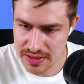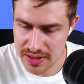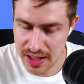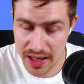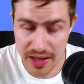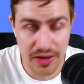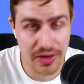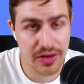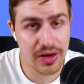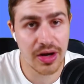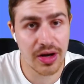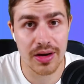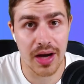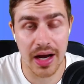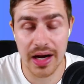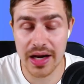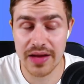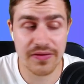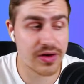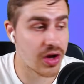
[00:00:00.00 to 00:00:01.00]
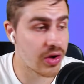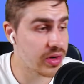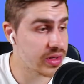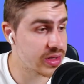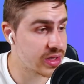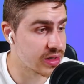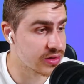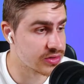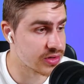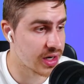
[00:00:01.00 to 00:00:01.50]
I don't know. I didn't even know he
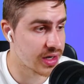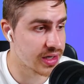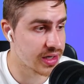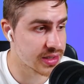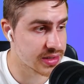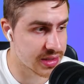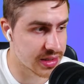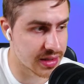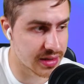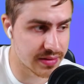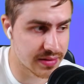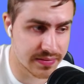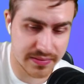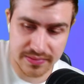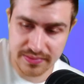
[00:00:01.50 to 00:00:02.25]
didn't train yesterday.